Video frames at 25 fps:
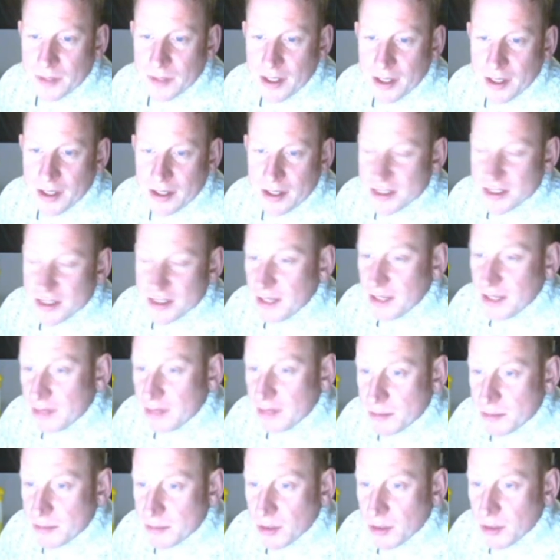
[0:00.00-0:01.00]
the
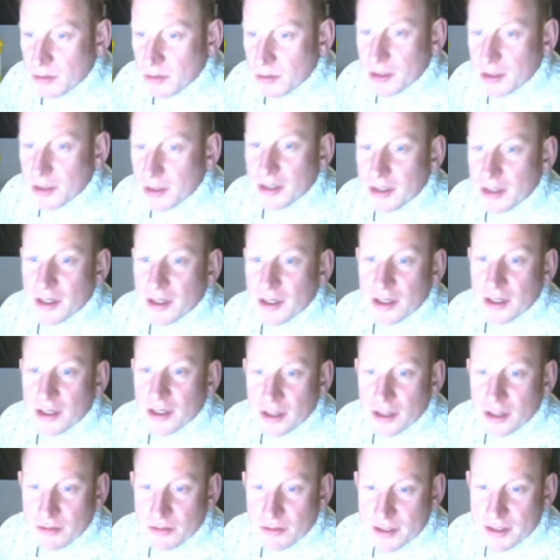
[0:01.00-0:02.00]
TV's broken,
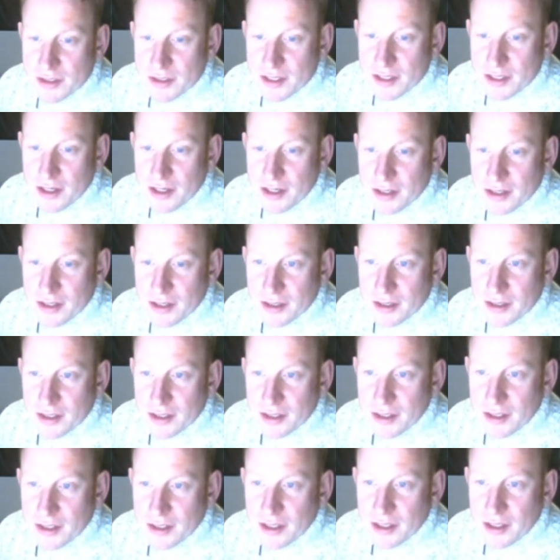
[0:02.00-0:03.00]
don't discard
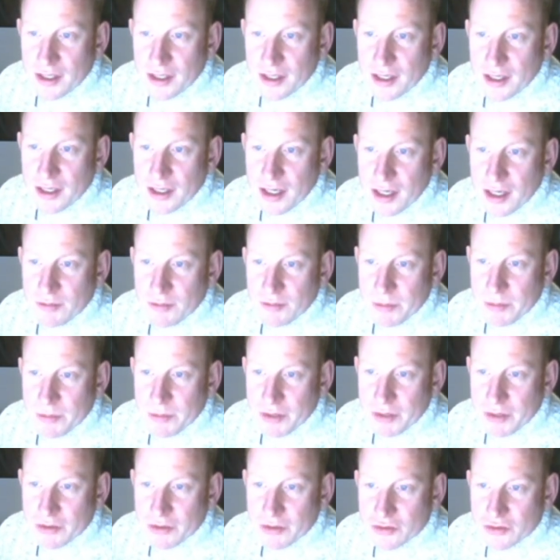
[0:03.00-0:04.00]
the
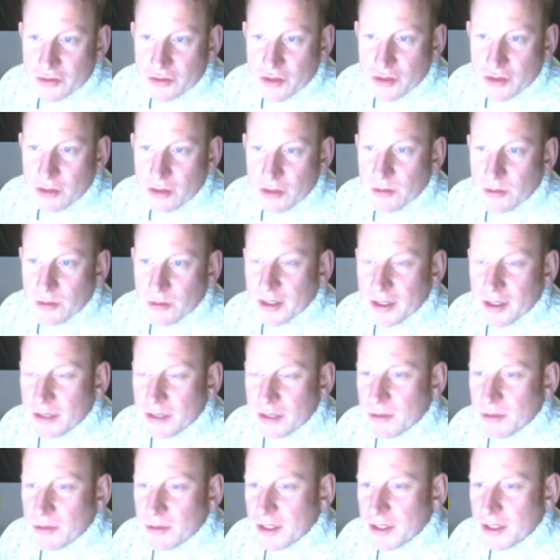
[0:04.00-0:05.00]
remote control.
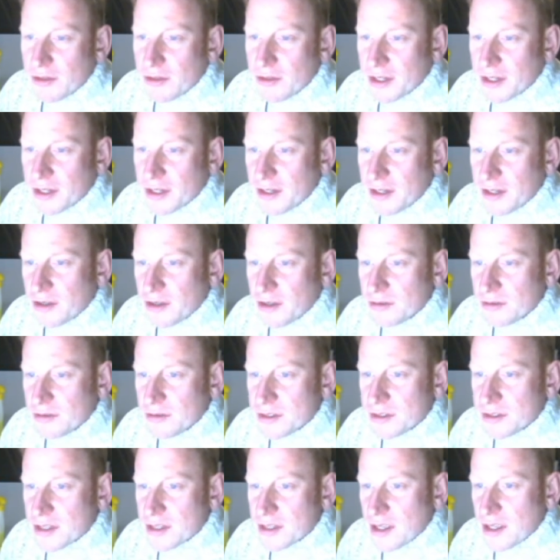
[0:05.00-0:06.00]
Equally, look in
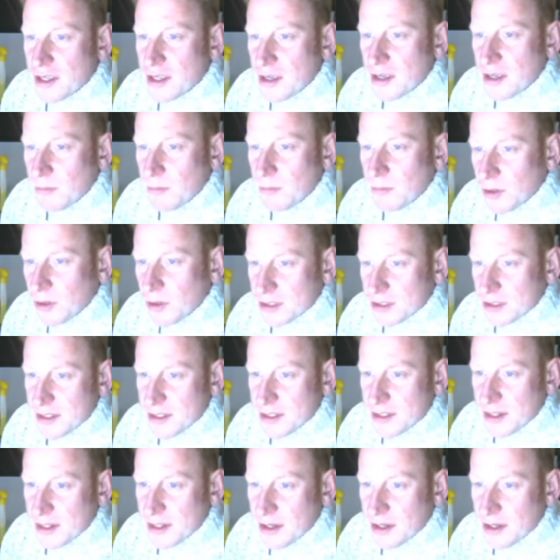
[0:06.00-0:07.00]
those boxes
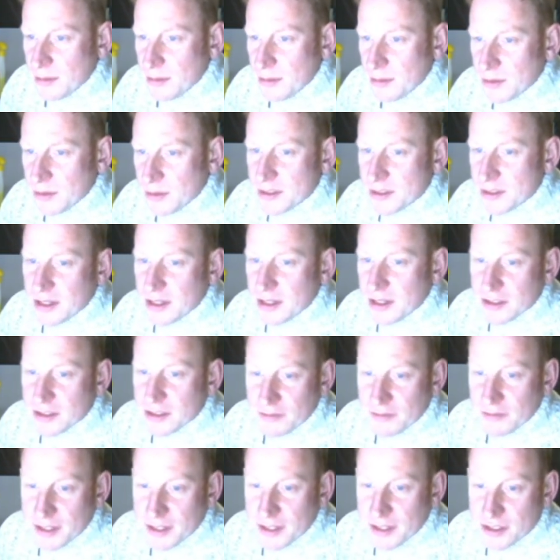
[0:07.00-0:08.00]
at car boot sales
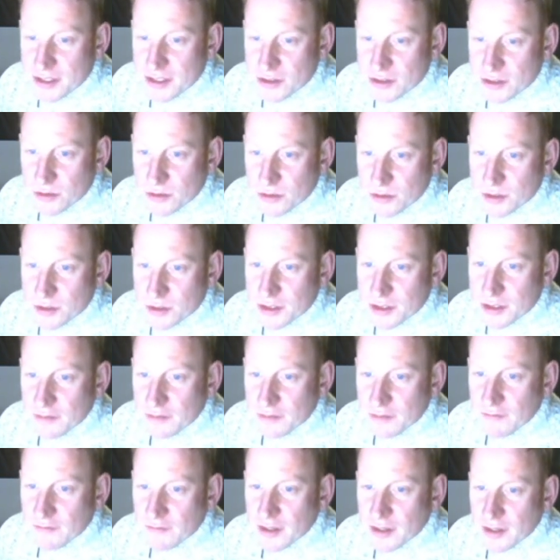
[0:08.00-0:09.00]
for this sort
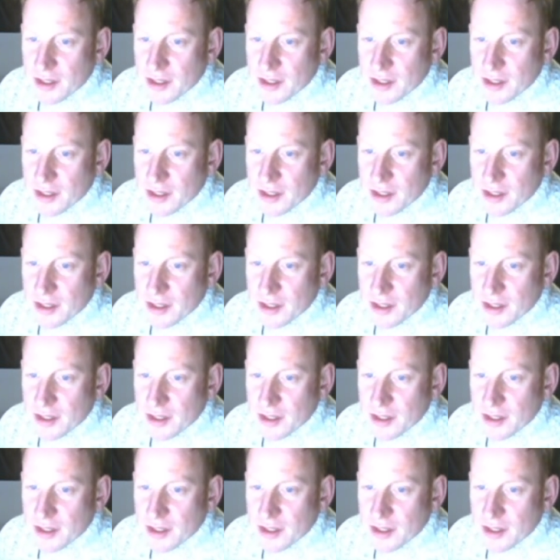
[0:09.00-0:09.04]
of